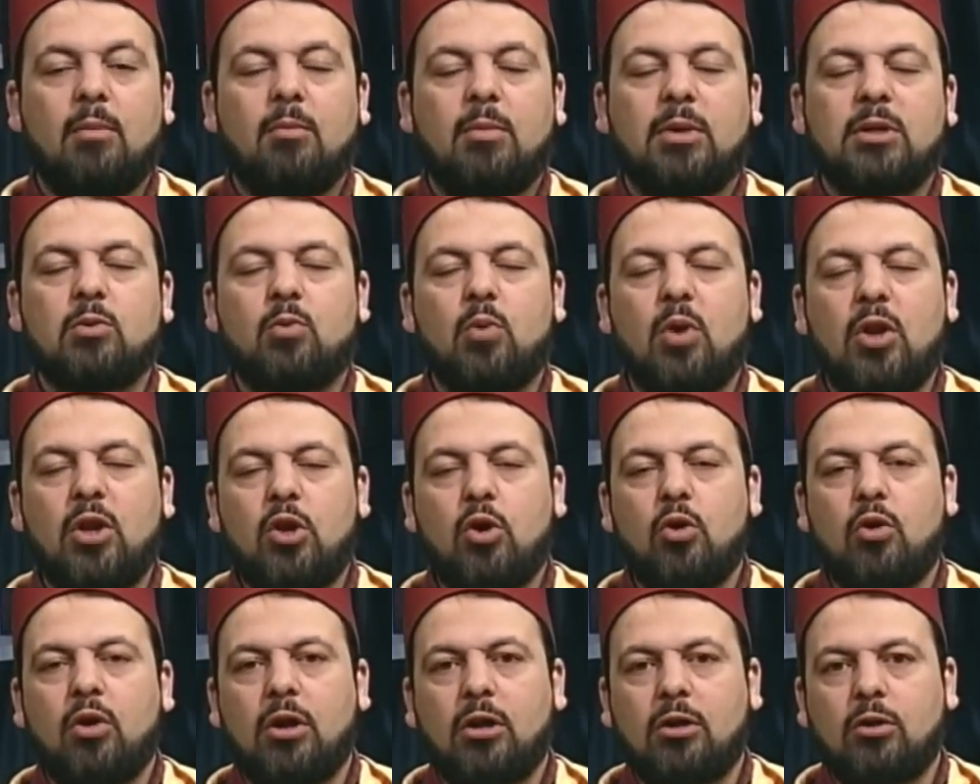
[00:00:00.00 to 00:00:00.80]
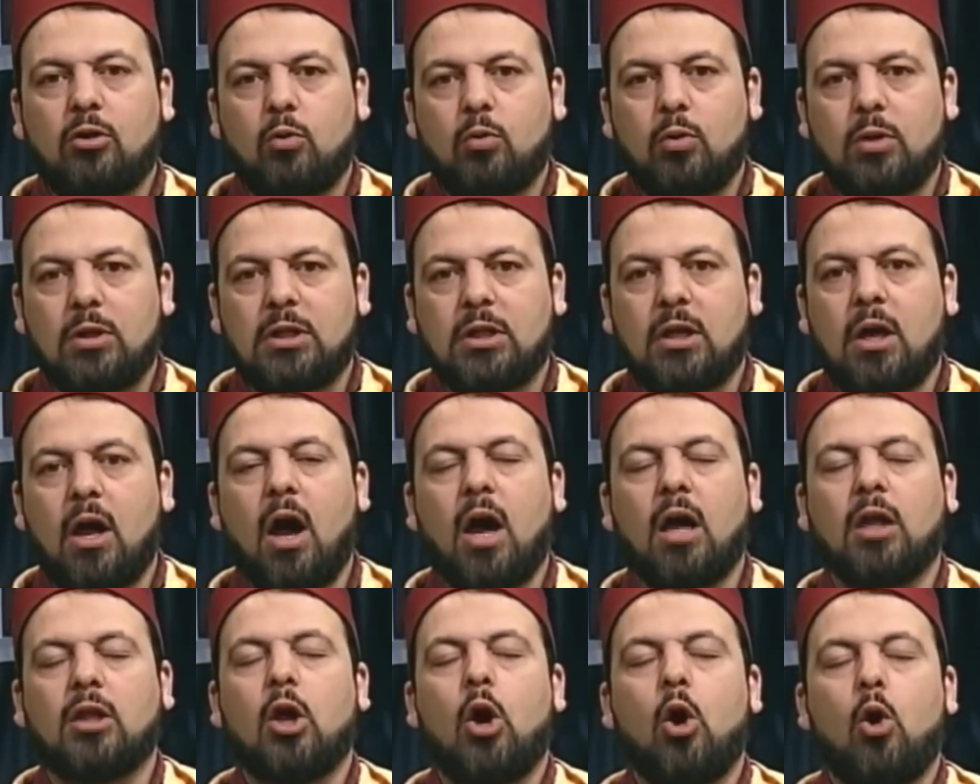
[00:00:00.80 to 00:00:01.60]
But when you hear the word
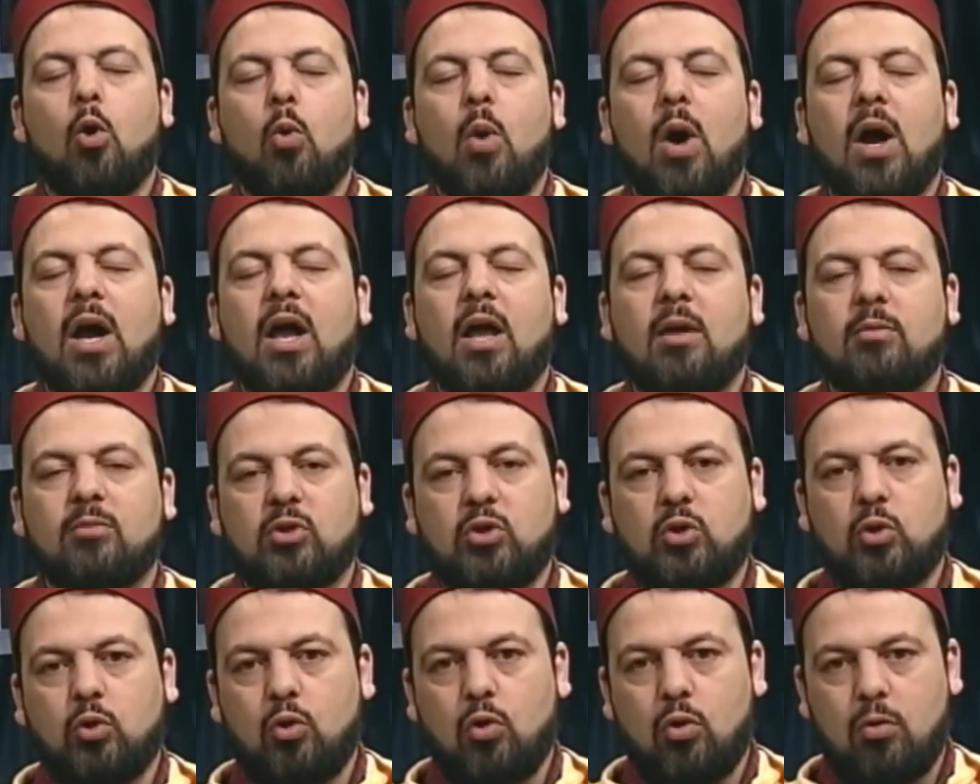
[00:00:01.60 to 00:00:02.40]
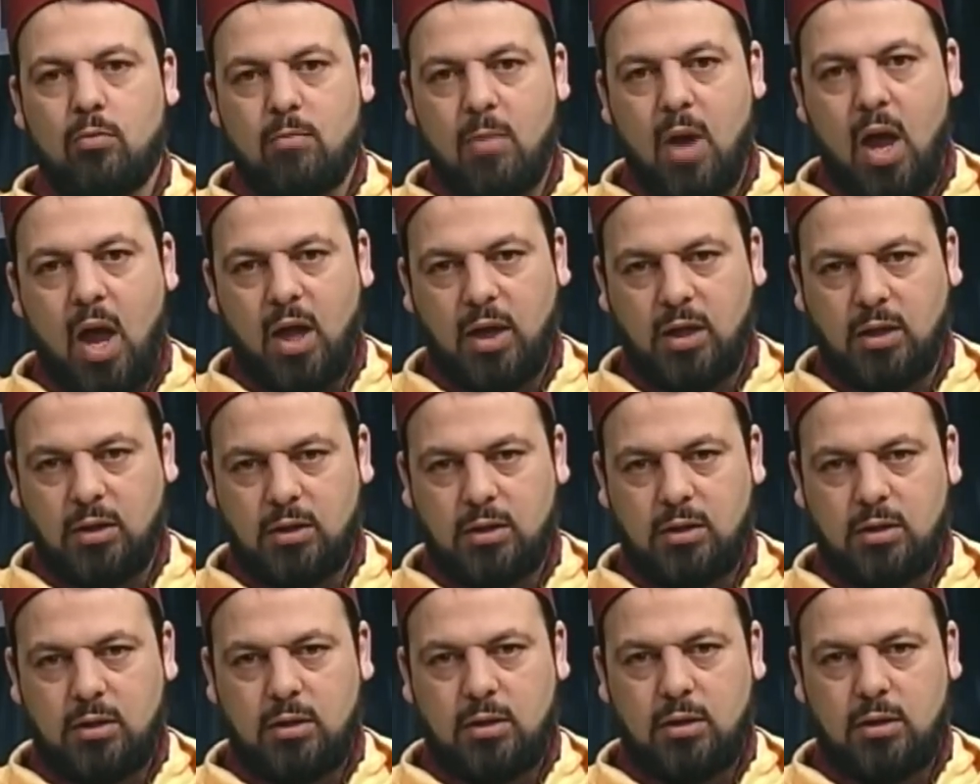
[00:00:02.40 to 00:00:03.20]
God, what comes to your mind?